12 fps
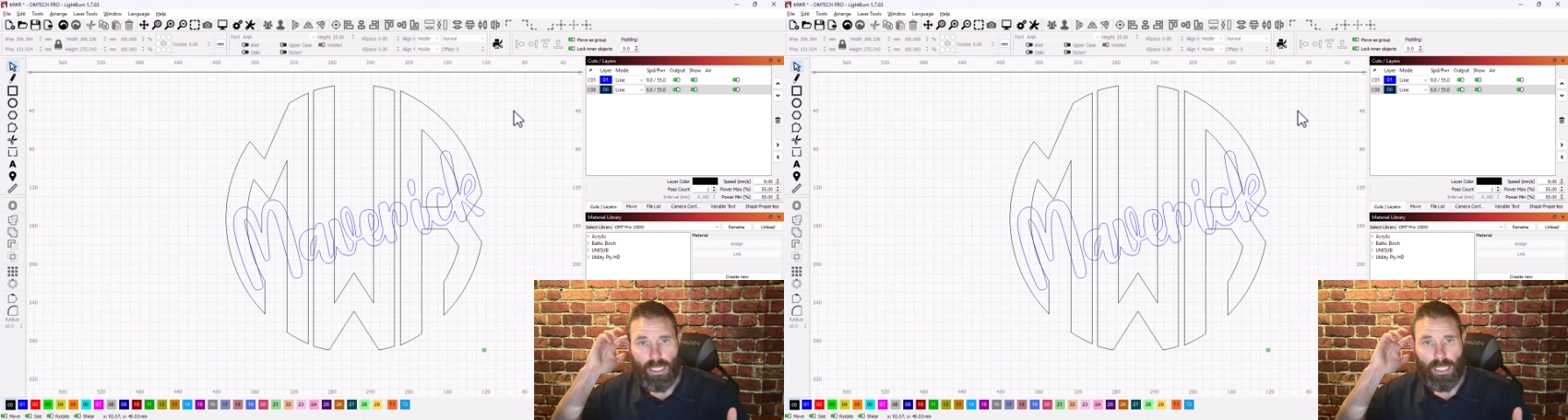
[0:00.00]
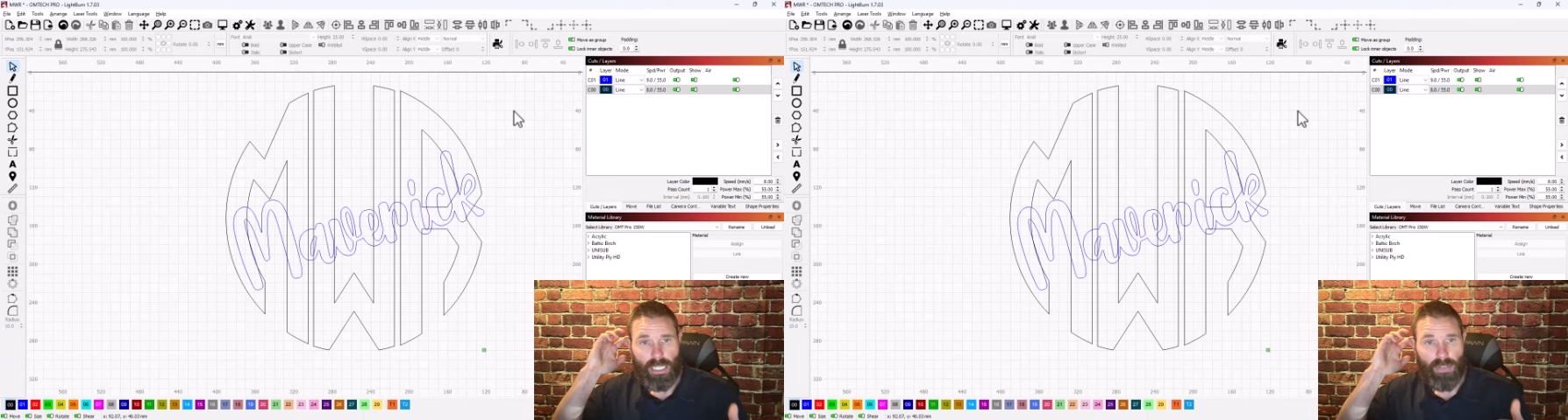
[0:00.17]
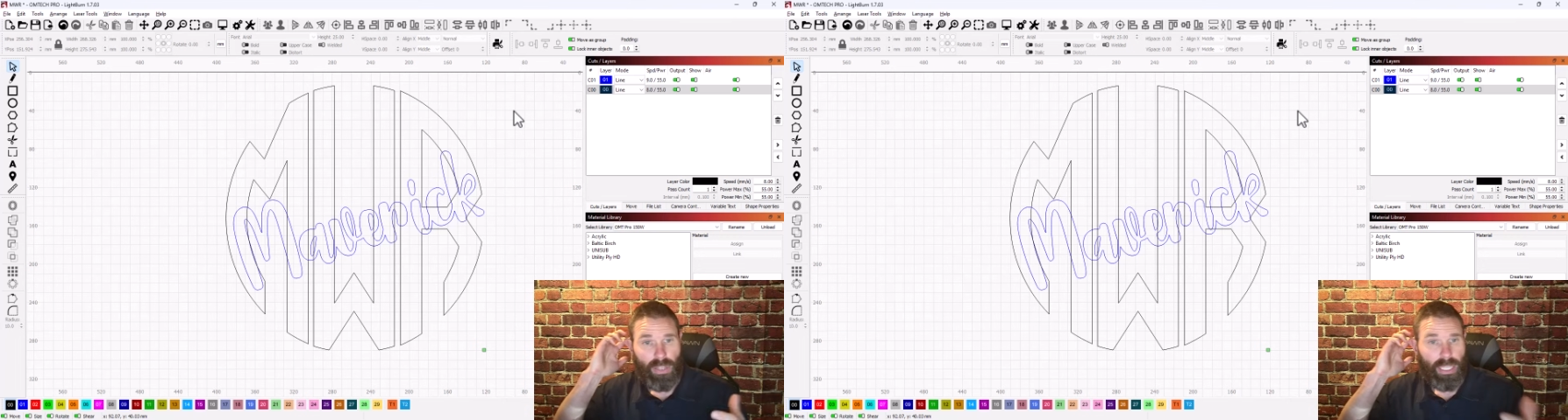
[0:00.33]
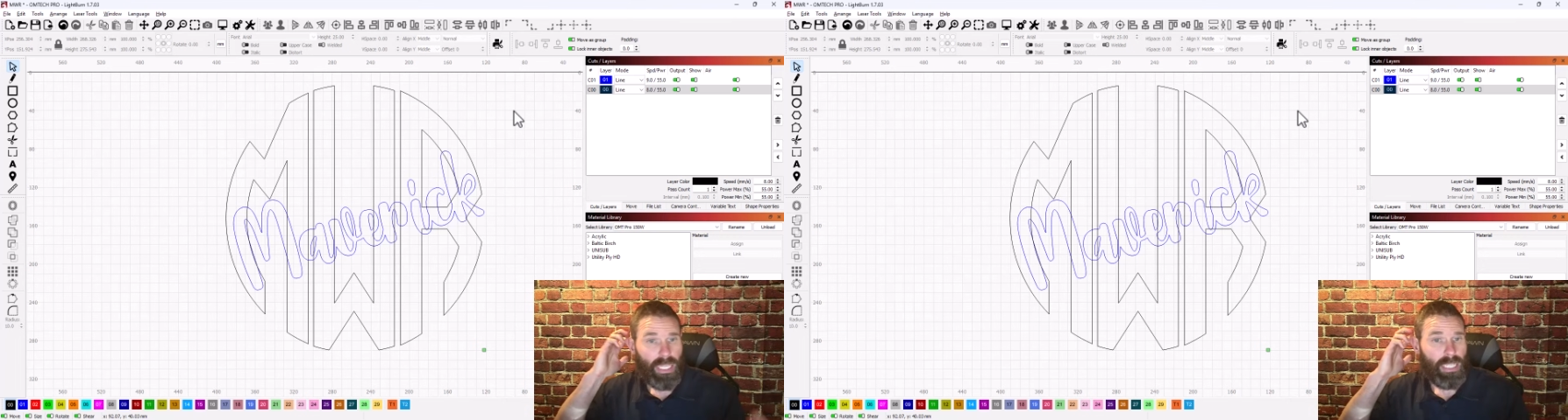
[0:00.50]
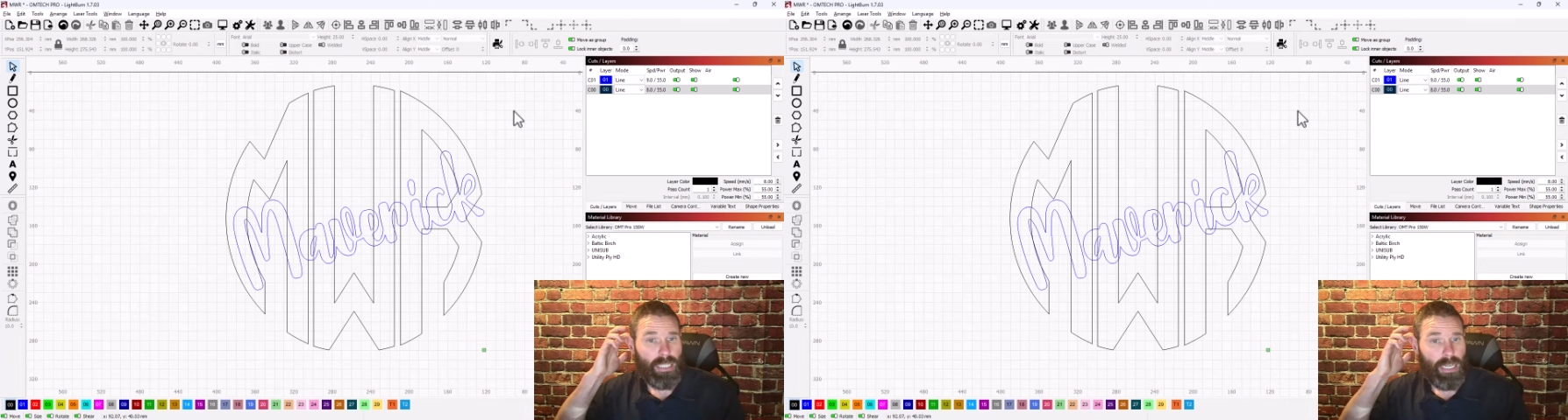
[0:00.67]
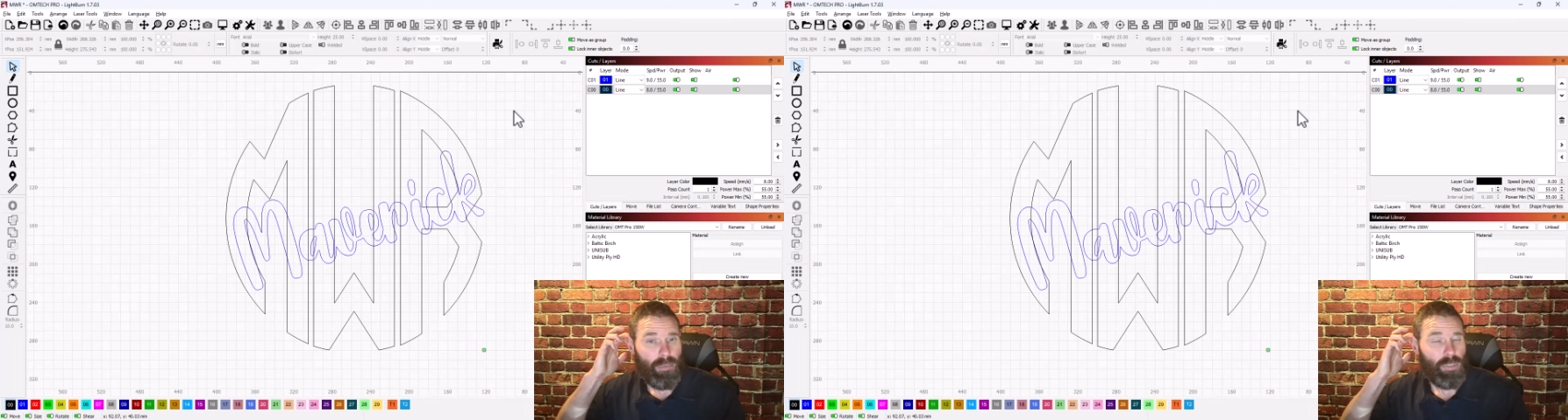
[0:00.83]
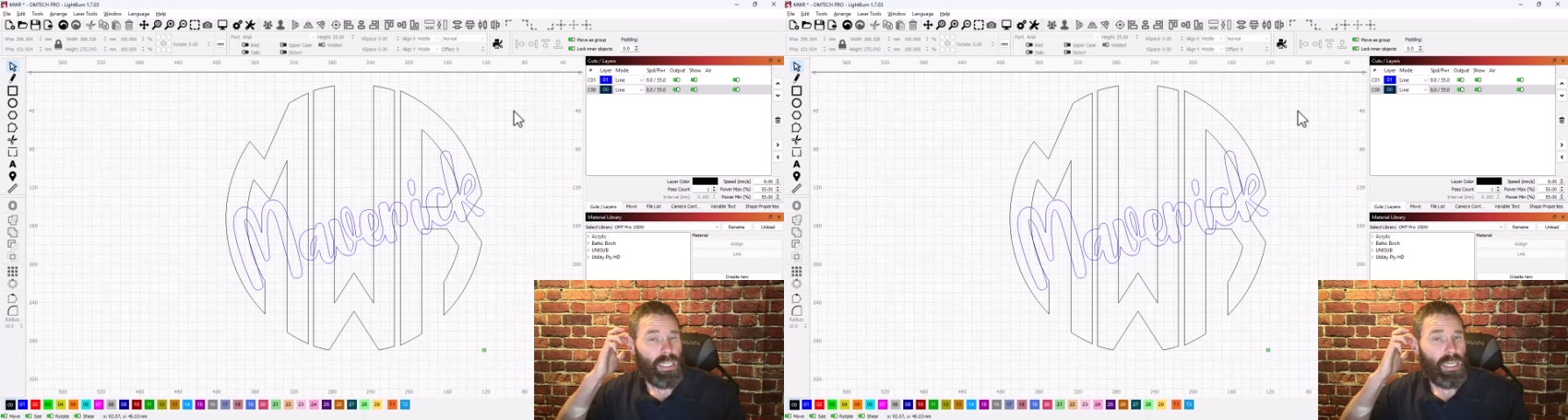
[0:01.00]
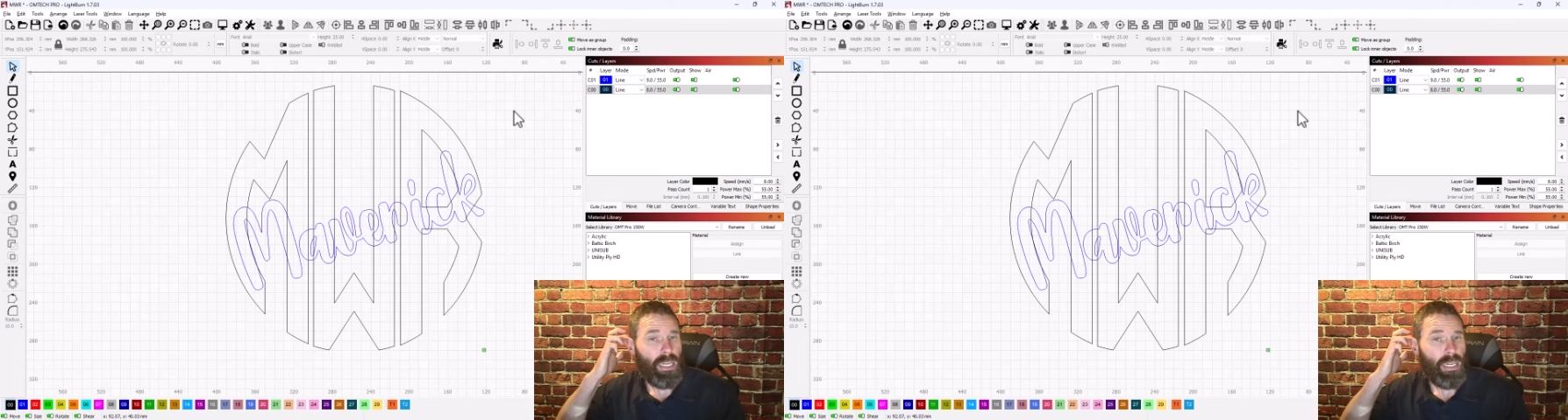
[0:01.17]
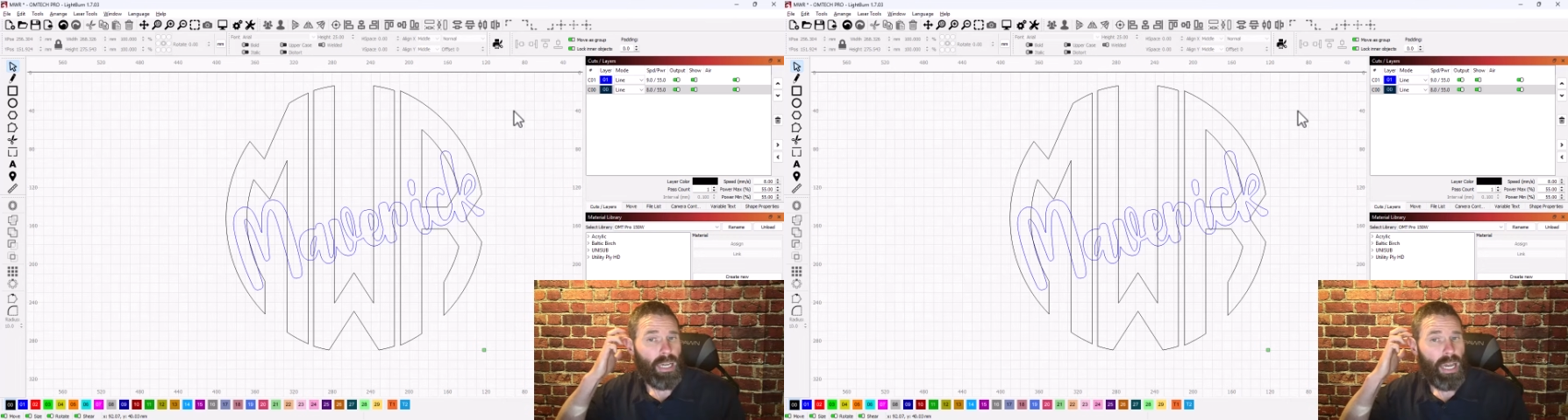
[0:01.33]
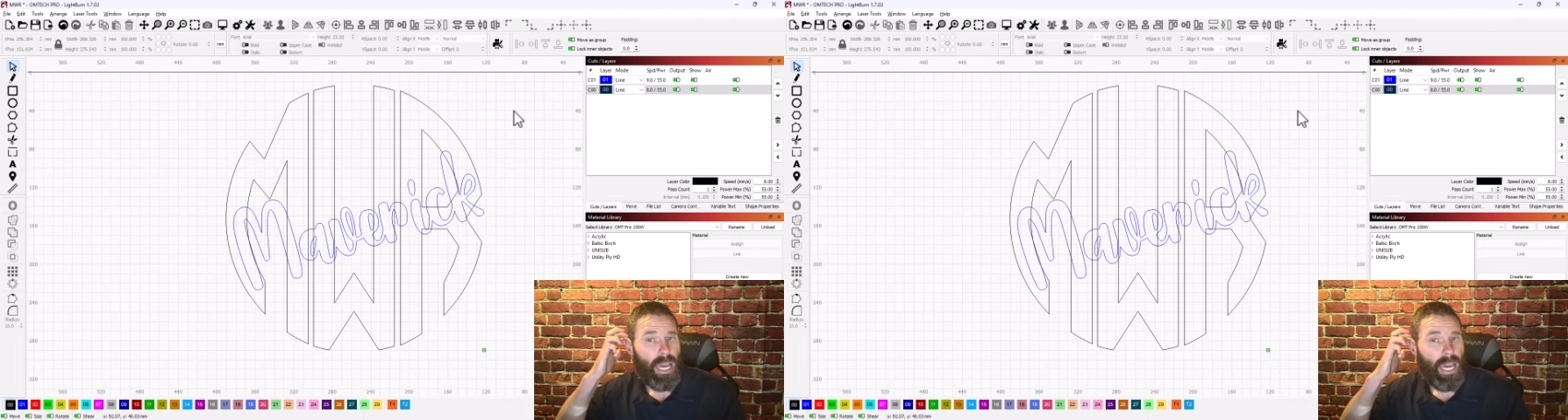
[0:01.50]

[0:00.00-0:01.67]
the different things that I'm seeing